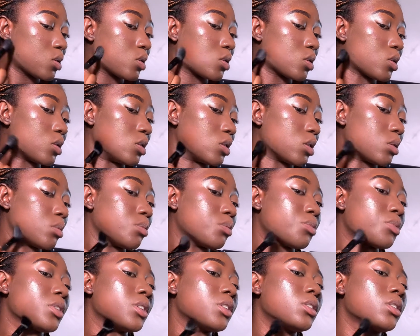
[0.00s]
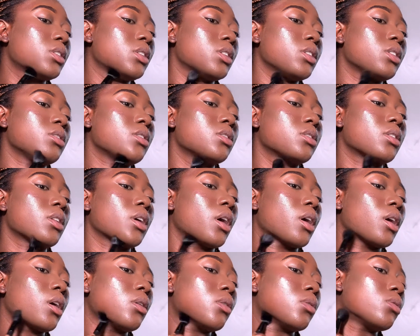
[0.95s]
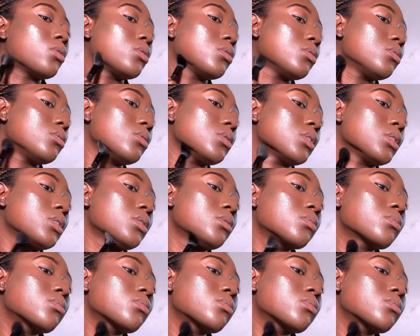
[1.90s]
and then bring these down. Yeah.